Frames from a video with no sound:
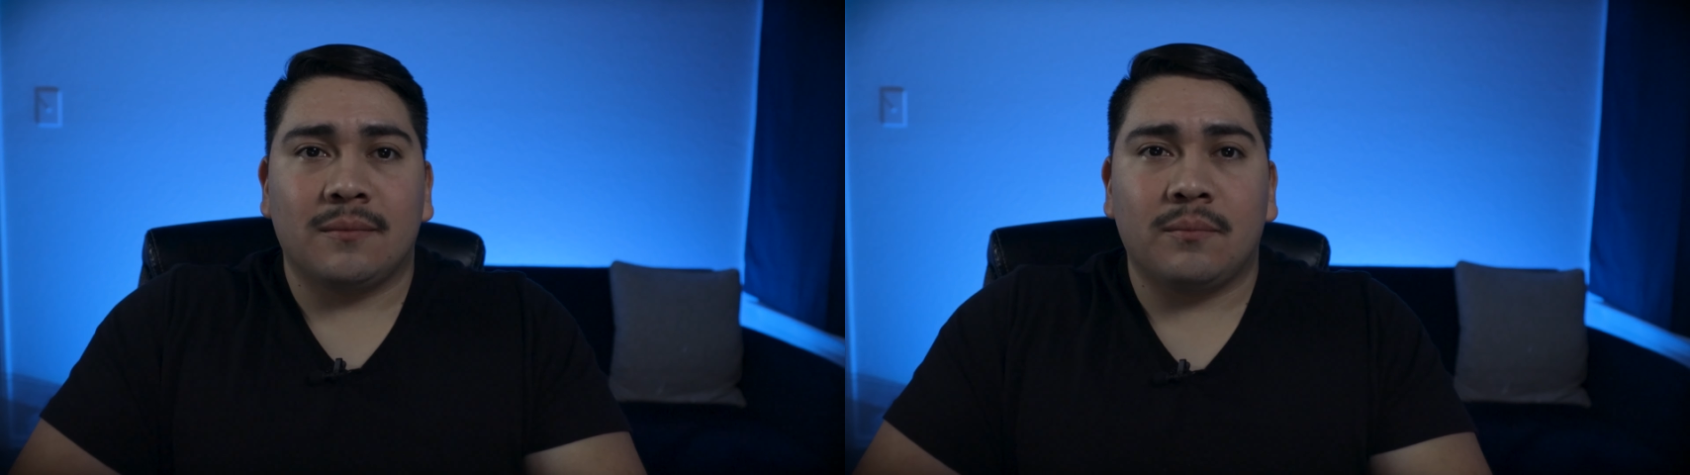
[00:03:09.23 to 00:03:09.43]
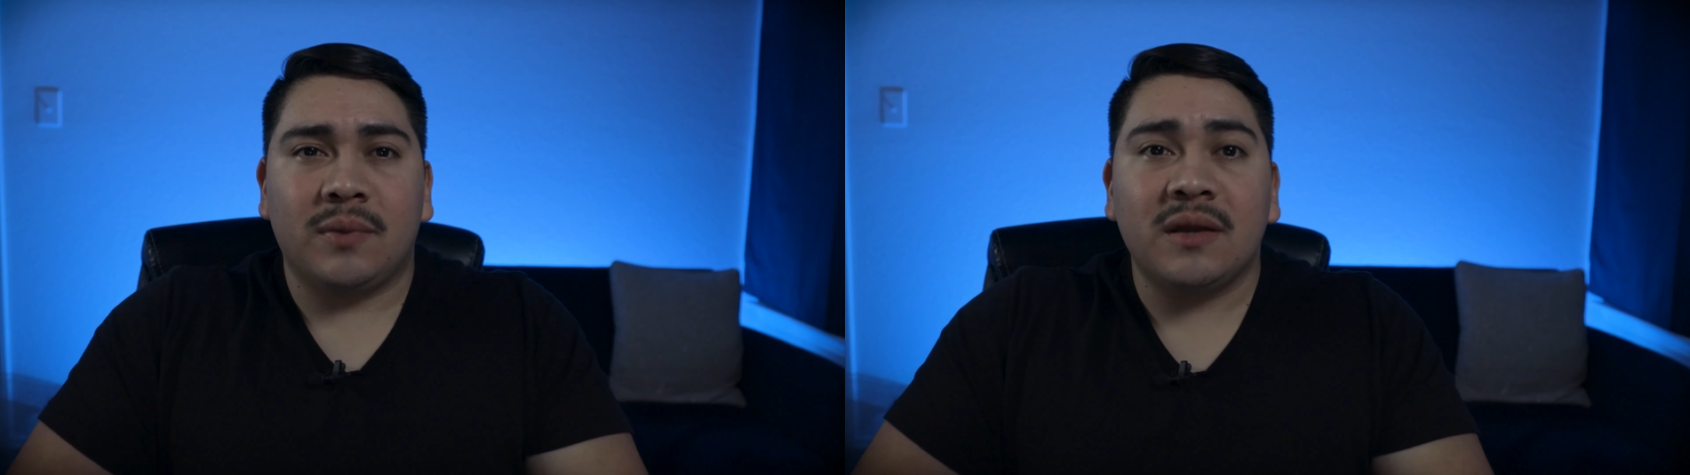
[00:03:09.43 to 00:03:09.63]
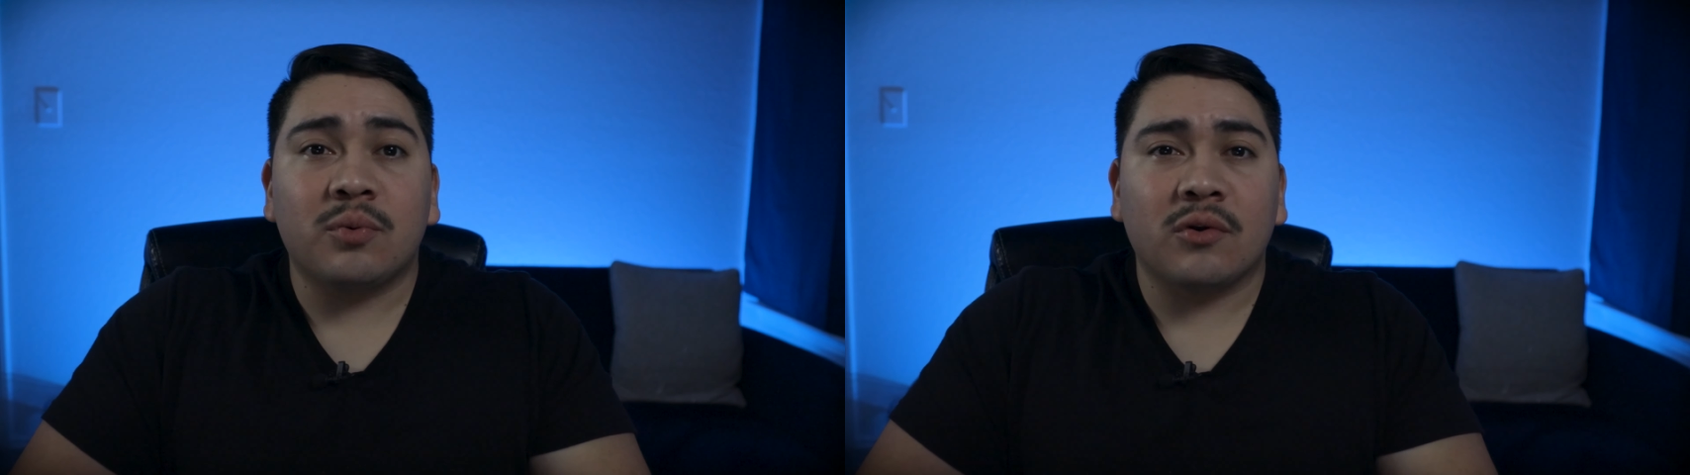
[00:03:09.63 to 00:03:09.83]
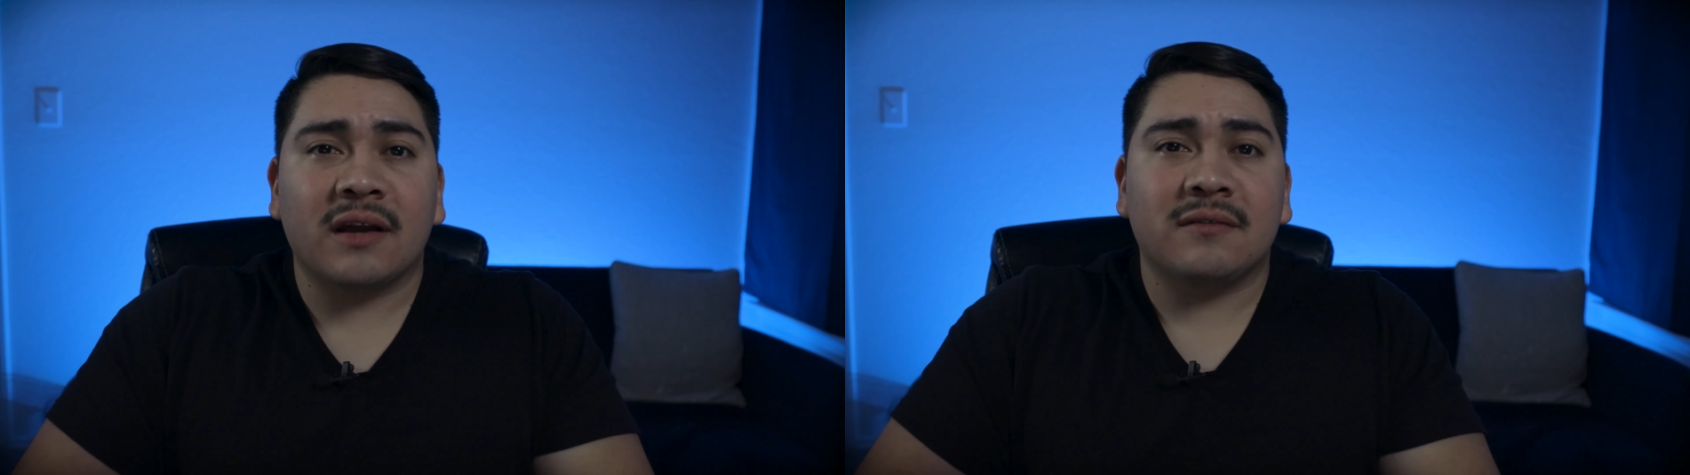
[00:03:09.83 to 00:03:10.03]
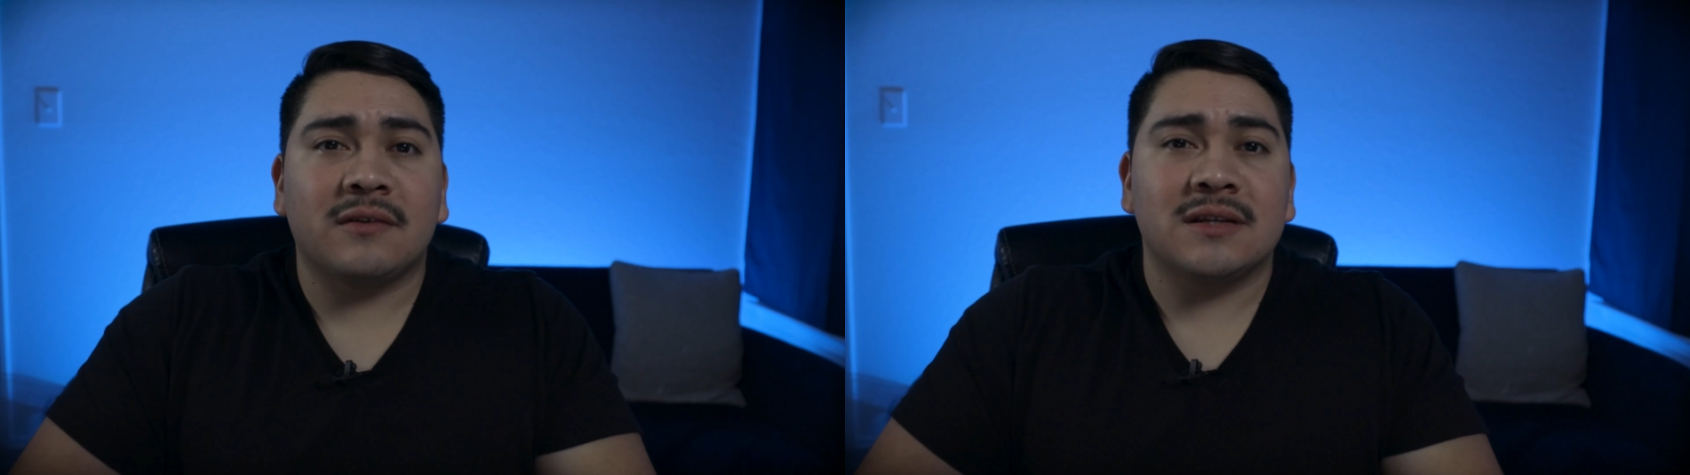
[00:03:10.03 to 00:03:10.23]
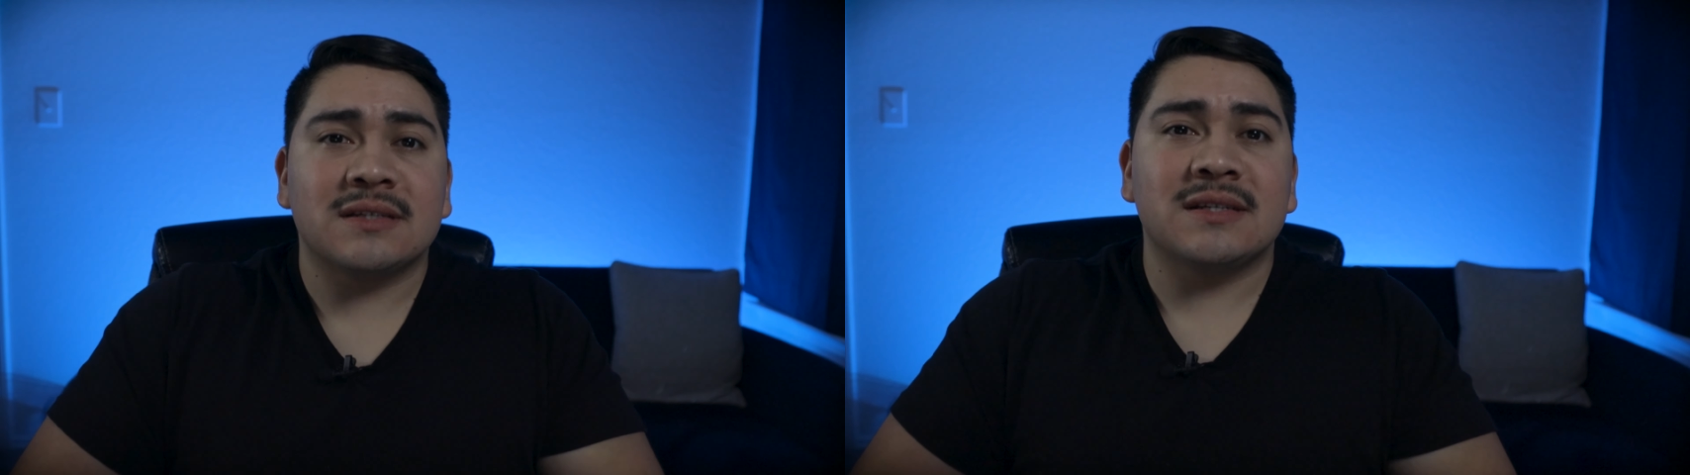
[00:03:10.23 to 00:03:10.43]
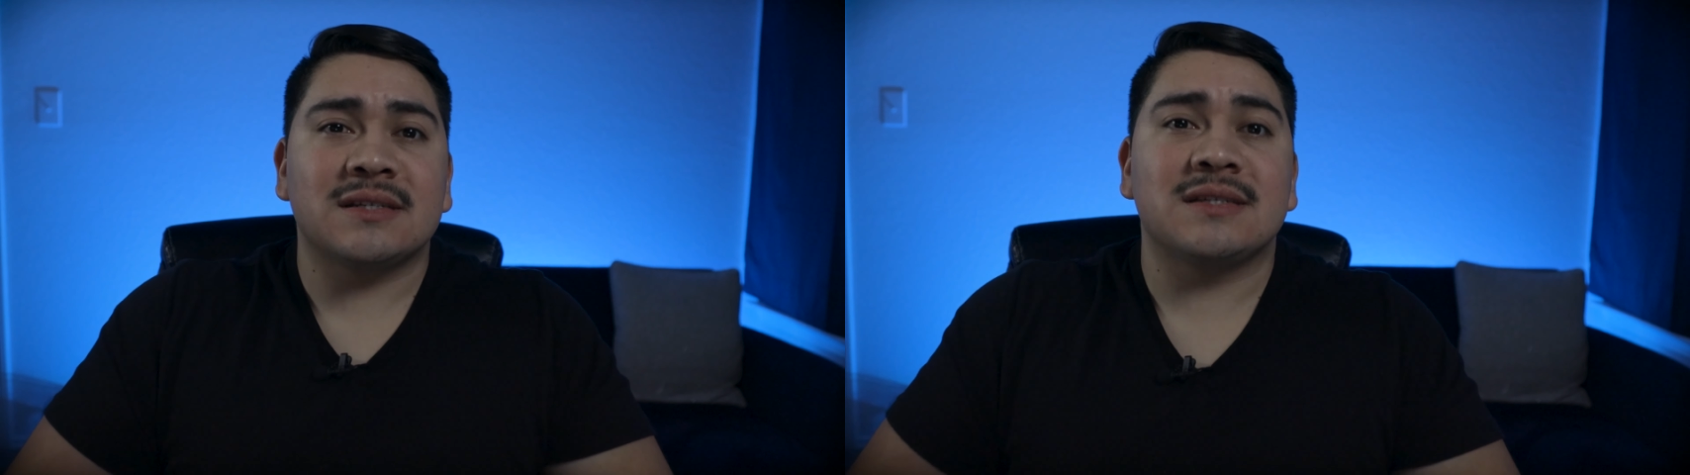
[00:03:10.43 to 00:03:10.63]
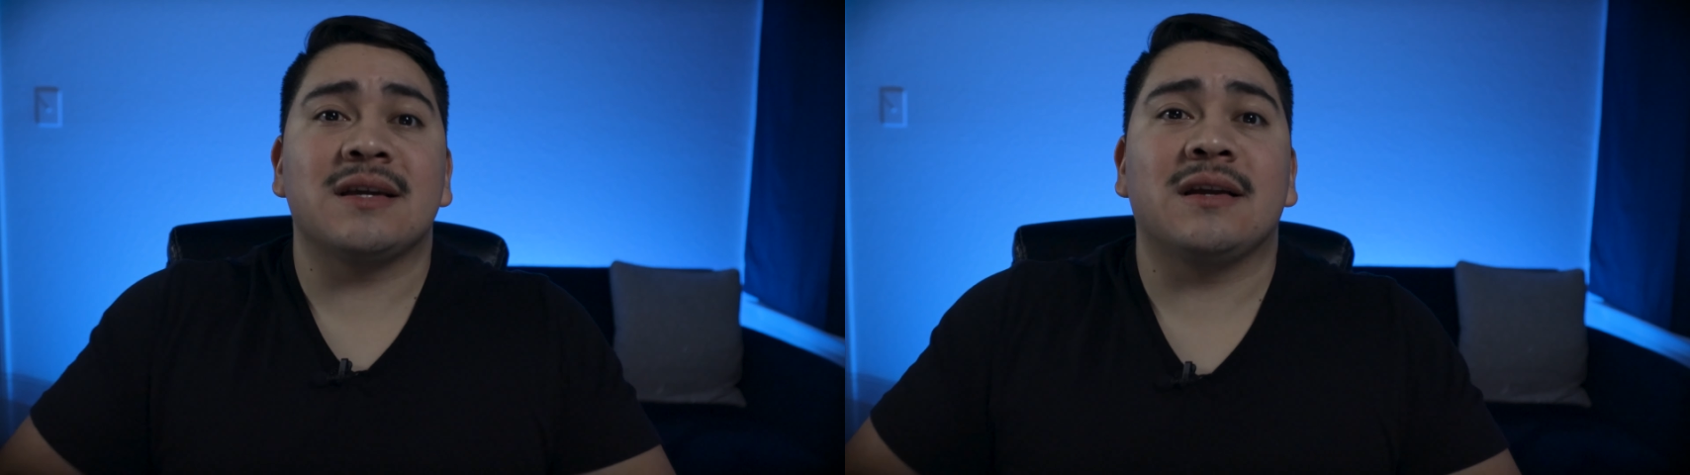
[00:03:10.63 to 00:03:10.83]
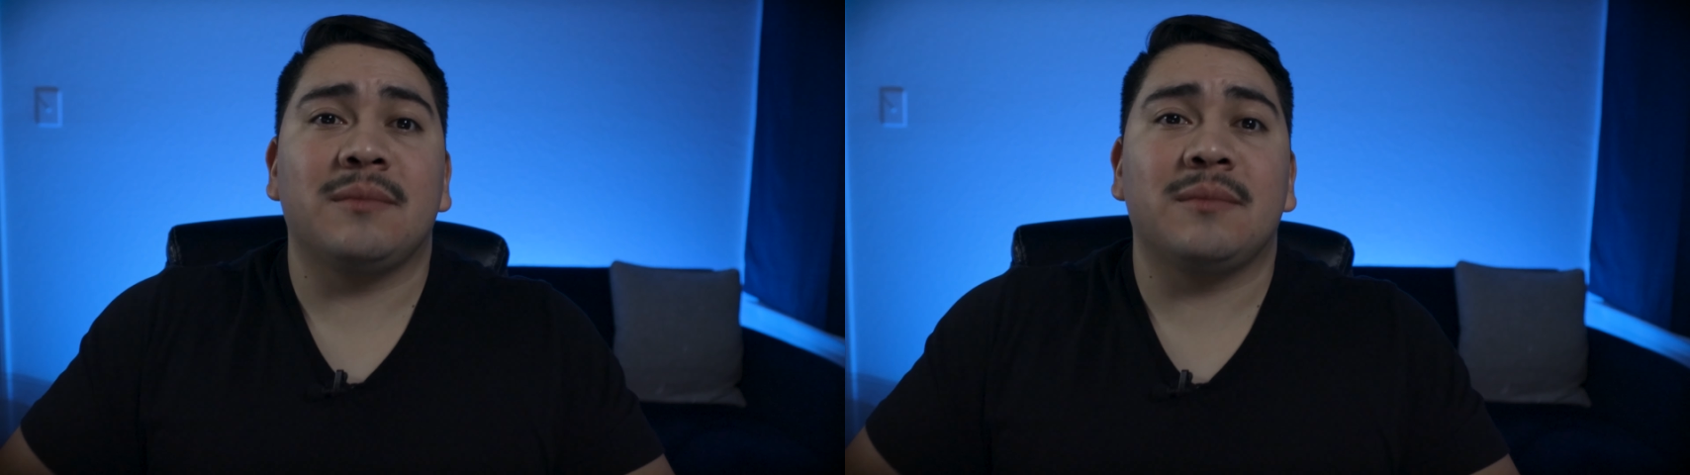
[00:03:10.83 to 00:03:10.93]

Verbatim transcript: Being proactive doesn't necessarily